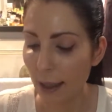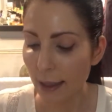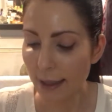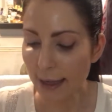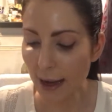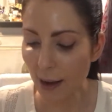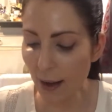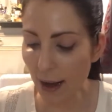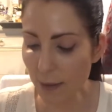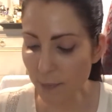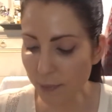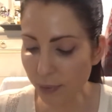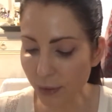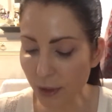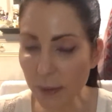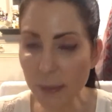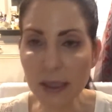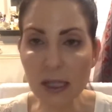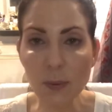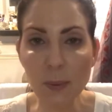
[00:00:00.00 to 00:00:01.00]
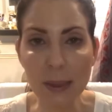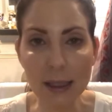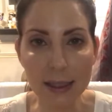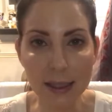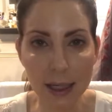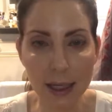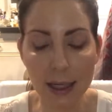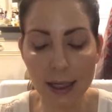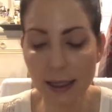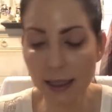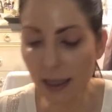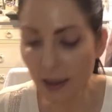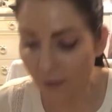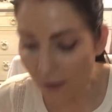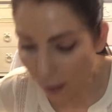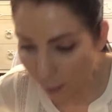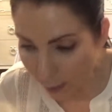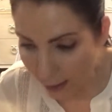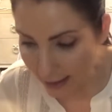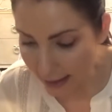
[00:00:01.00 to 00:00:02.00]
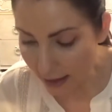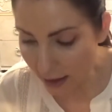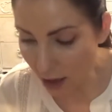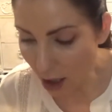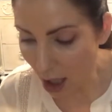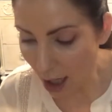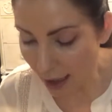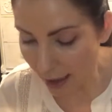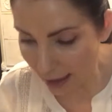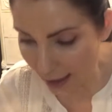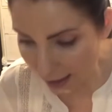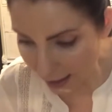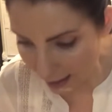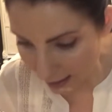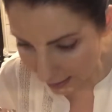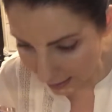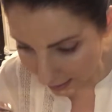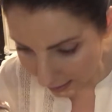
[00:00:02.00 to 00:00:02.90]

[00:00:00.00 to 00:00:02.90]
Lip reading: Now, I'd pretty much be done if I wasn't talking and